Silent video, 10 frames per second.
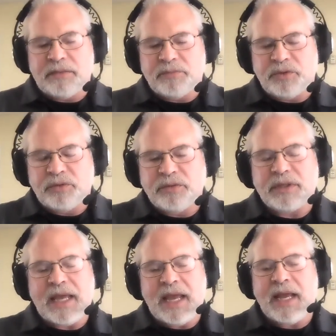to
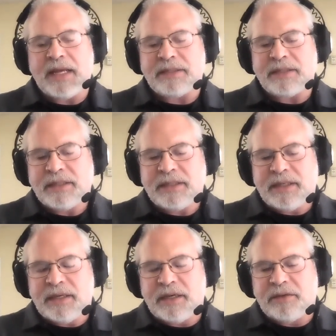look at
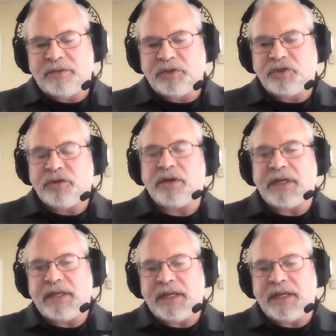the journey,